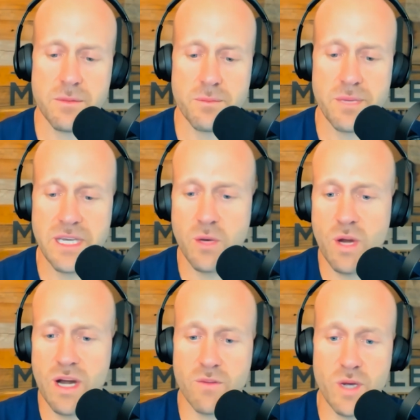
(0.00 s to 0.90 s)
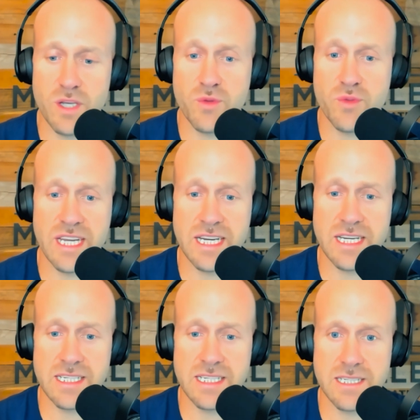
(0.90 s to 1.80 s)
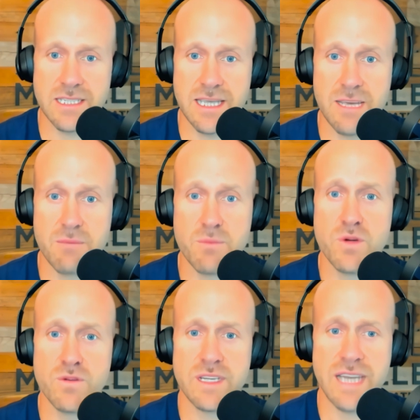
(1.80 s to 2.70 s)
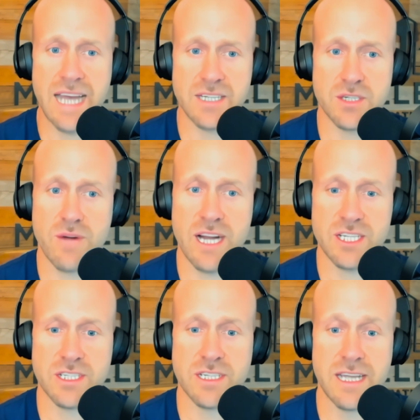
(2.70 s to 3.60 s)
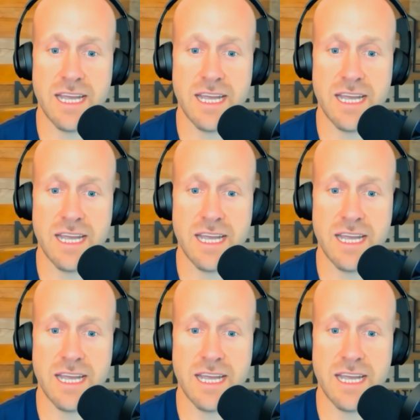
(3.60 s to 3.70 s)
be aware of what you think it is, and move in that direction.